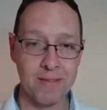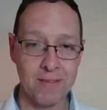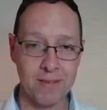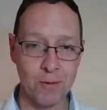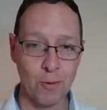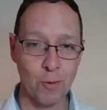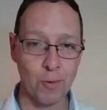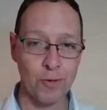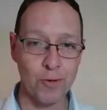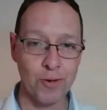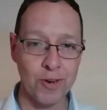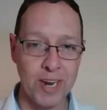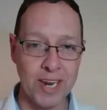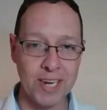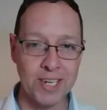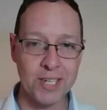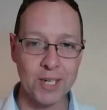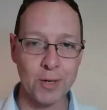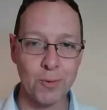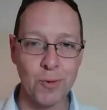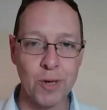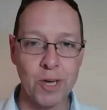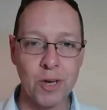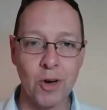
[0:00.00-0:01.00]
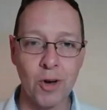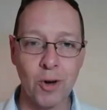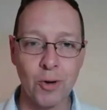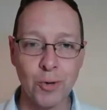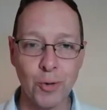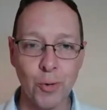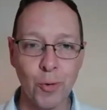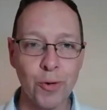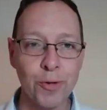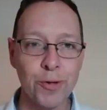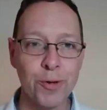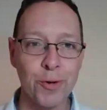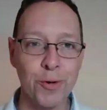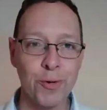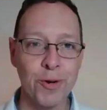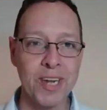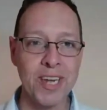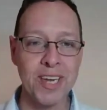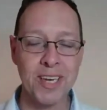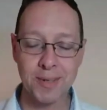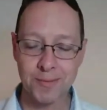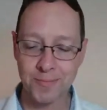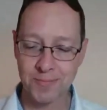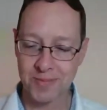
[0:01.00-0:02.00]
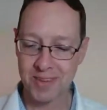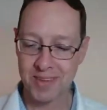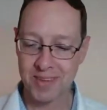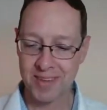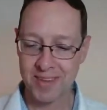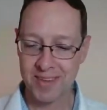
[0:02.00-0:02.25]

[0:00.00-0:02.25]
northern nation, we call North Korea,